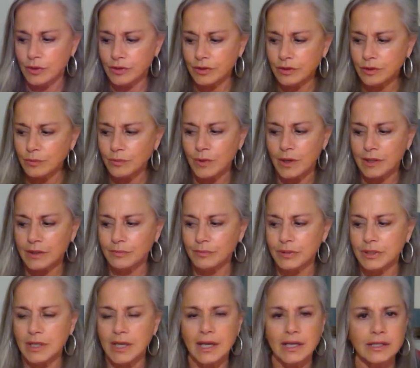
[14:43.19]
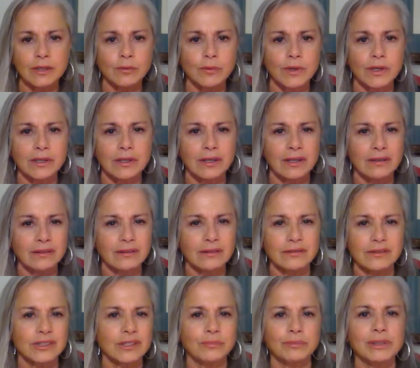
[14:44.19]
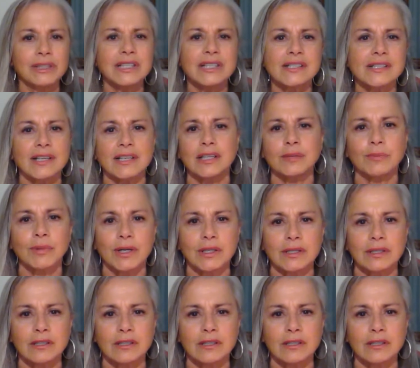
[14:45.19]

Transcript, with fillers: You don't want to be anyone to please anybody.